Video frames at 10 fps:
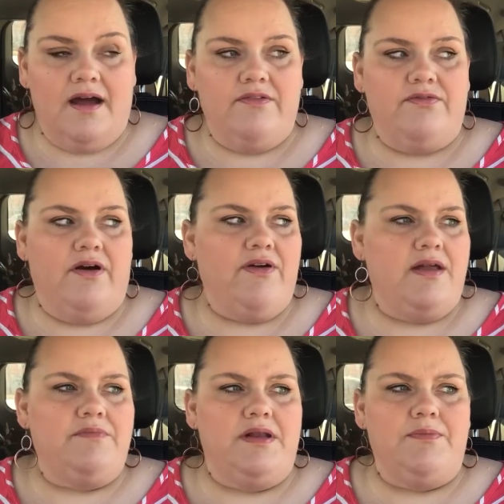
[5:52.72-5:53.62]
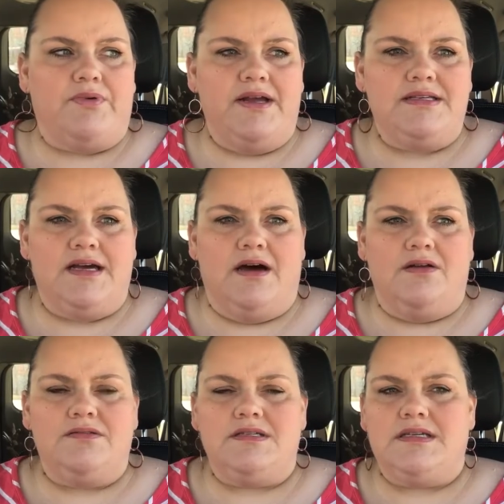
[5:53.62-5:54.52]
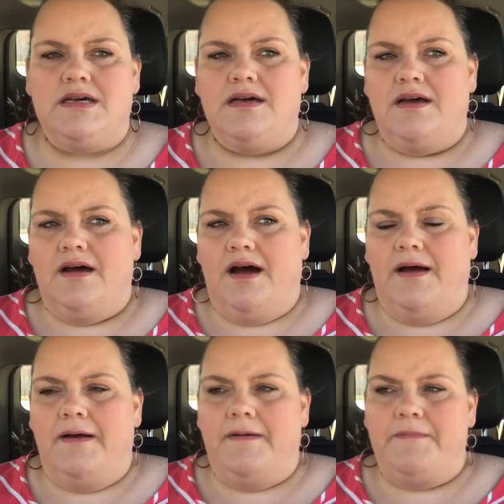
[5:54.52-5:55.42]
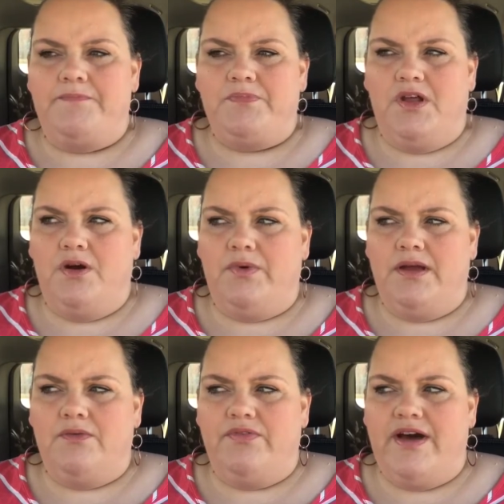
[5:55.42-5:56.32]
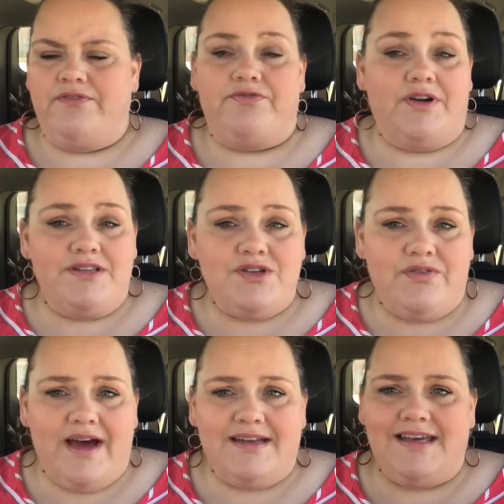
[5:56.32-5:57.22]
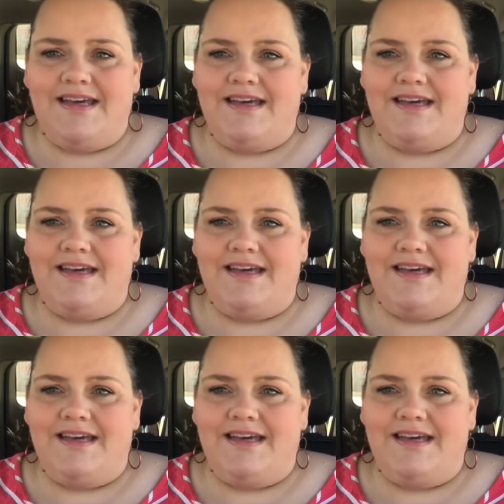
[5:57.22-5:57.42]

I've, I've had many breakdowns. Um, you know, we, we've had friends who've had